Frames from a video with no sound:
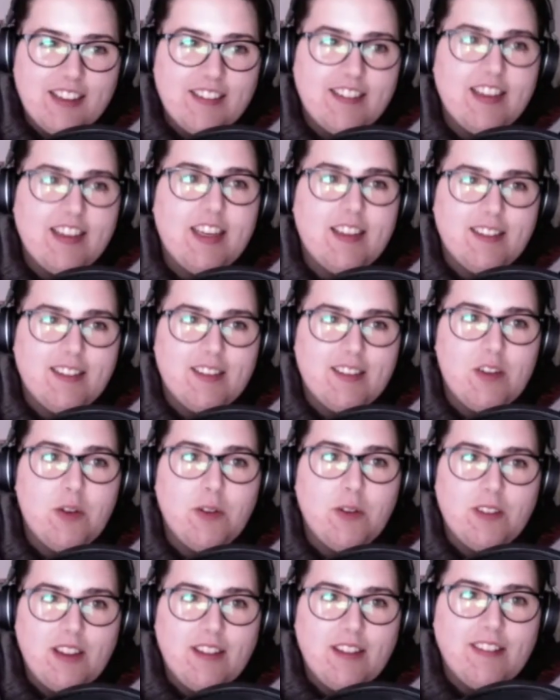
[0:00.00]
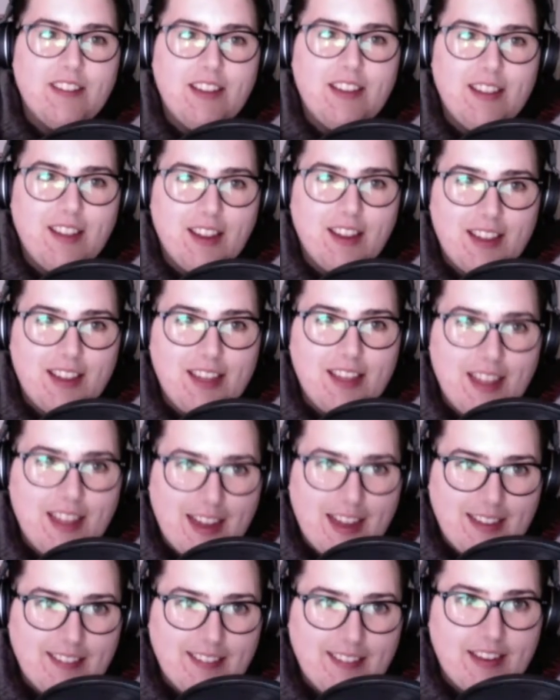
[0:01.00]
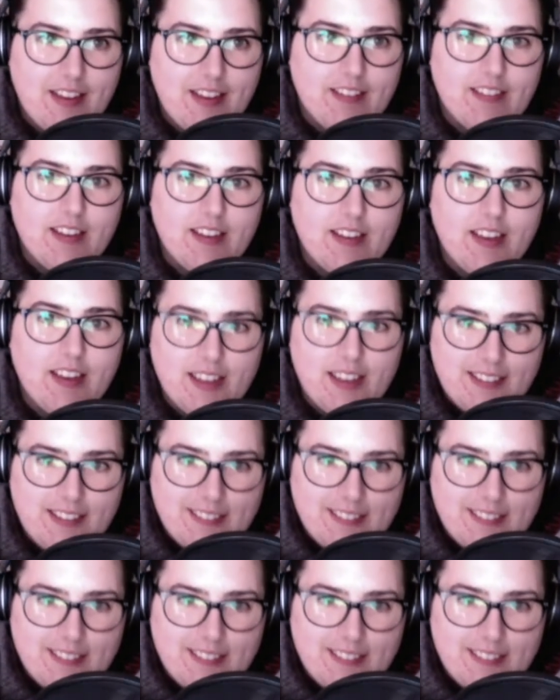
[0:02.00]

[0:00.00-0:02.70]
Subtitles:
It's useless in that sense. It's yes.